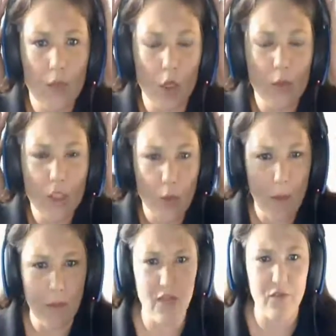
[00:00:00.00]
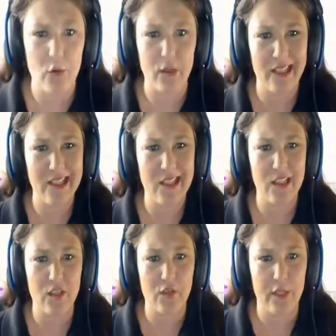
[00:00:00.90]
Only reason why I play Fortnite is
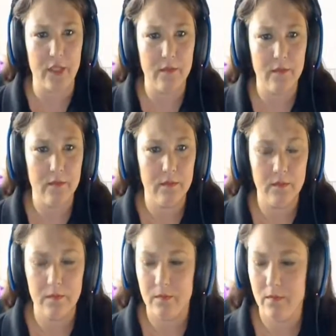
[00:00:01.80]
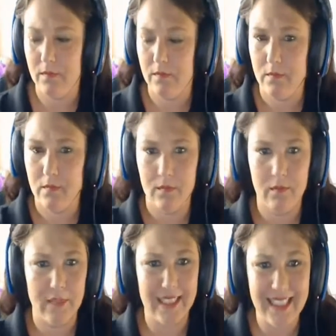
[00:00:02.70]
because it's free.
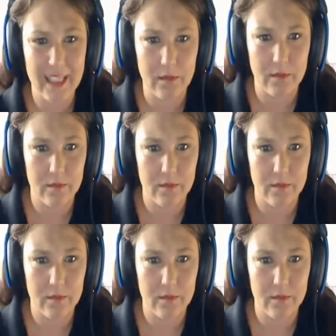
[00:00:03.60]
That's it.